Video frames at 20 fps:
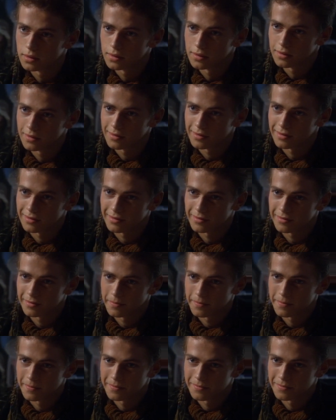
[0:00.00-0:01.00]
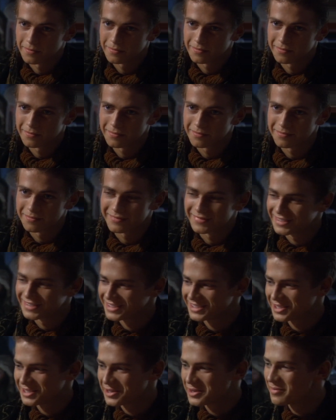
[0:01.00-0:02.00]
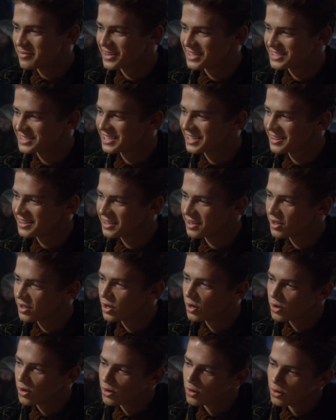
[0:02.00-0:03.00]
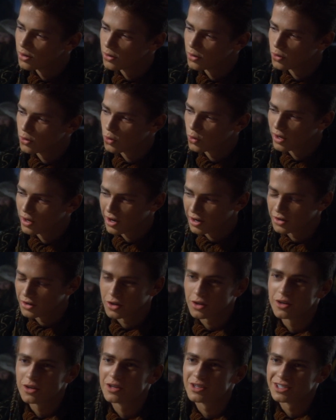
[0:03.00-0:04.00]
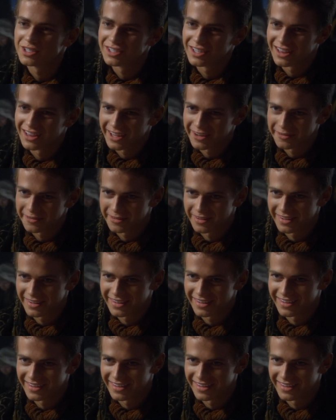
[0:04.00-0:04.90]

just as Zygeria never was. But being a Jedi, that's something he can believe